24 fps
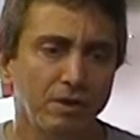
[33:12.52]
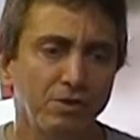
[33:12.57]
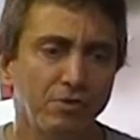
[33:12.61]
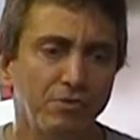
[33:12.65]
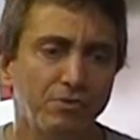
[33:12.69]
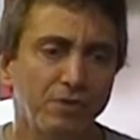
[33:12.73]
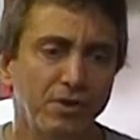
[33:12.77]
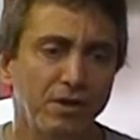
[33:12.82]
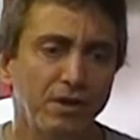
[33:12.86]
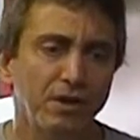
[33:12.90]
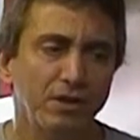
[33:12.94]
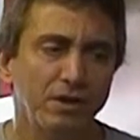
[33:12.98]
You
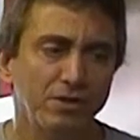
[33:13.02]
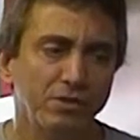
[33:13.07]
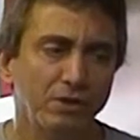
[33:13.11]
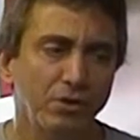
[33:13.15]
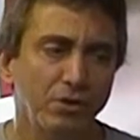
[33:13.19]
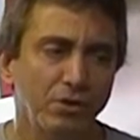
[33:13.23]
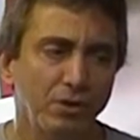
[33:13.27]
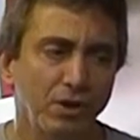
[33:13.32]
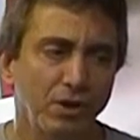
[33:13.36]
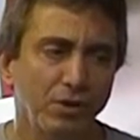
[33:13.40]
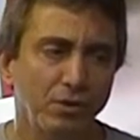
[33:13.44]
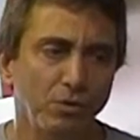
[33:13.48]
think,
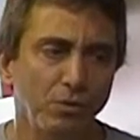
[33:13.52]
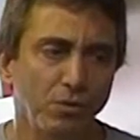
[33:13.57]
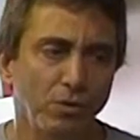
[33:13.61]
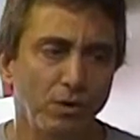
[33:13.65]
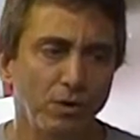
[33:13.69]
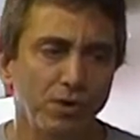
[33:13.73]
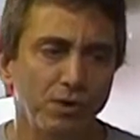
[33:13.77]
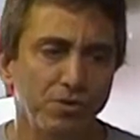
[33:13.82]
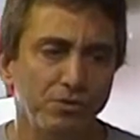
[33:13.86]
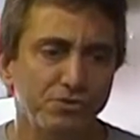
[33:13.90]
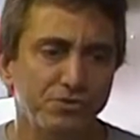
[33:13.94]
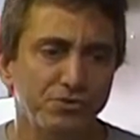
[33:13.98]
so in other
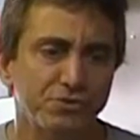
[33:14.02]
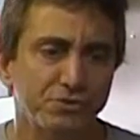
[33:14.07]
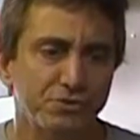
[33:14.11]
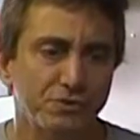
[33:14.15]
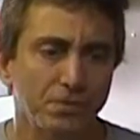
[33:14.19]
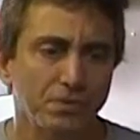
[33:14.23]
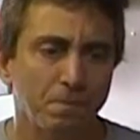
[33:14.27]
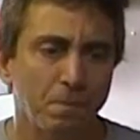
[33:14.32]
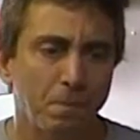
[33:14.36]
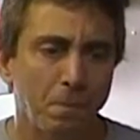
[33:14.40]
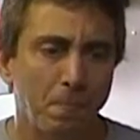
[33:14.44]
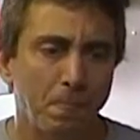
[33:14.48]

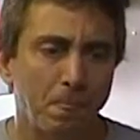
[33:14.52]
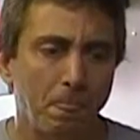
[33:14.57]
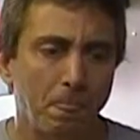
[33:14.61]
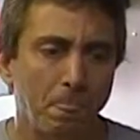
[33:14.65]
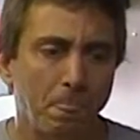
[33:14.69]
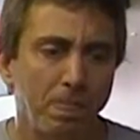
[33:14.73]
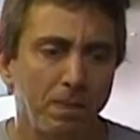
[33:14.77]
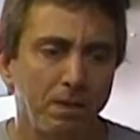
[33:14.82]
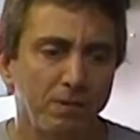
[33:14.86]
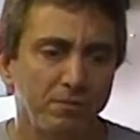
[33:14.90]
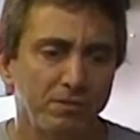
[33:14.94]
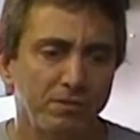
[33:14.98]
words,
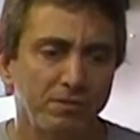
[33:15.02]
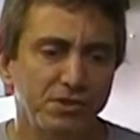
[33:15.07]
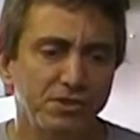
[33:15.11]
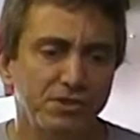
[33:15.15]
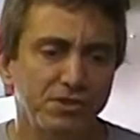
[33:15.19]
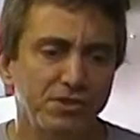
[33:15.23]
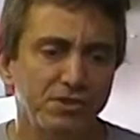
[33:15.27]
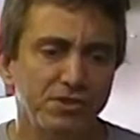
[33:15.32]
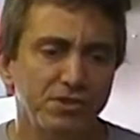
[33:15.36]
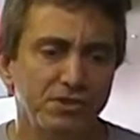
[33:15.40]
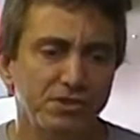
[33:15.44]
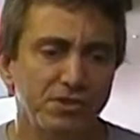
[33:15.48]

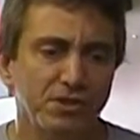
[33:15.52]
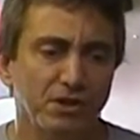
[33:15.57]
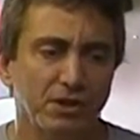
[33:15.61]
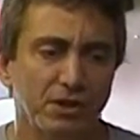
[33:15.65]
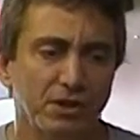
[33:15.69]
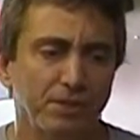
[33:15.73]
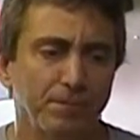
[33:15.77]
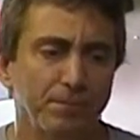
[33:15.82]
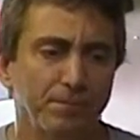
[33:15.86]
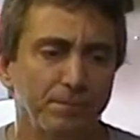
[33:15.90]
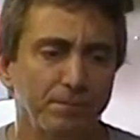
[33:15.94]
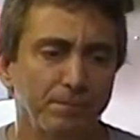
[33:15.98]
this is
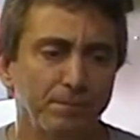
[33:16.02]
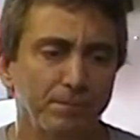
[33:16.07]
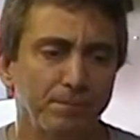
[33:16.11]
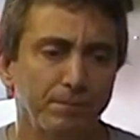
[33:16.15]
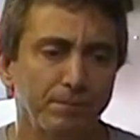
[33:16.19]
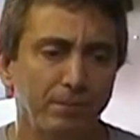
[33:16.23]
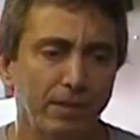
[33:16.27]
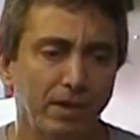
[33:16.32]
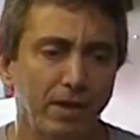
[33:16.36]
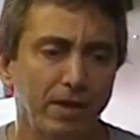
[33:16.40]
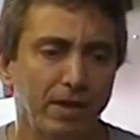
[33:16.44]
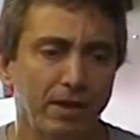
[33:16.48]
um,
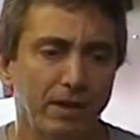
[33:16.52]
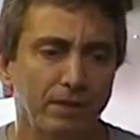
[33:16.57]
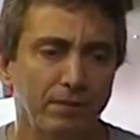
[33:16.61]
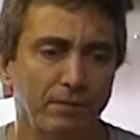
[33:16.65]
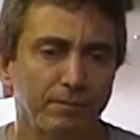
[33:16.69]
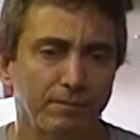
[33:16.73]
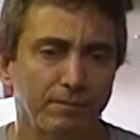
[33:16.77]
It's like, to